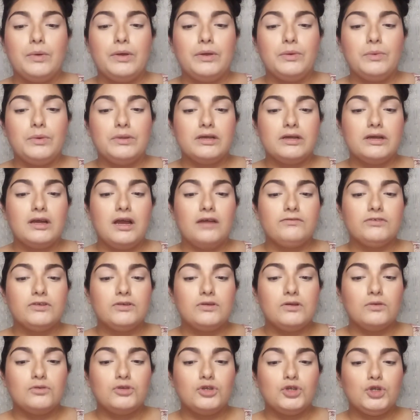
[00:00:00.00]
with the
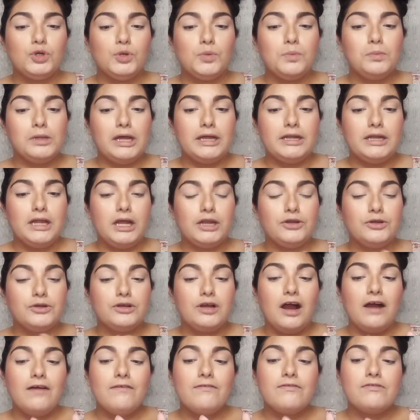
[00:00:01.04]
CoverGirl True Blend
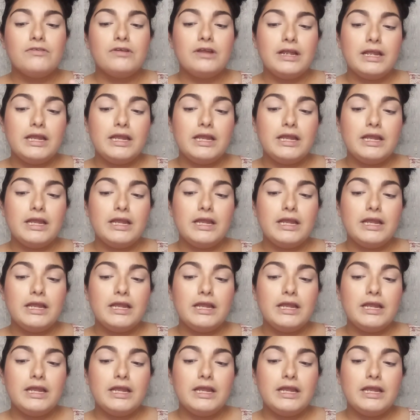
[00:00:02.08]
Undercover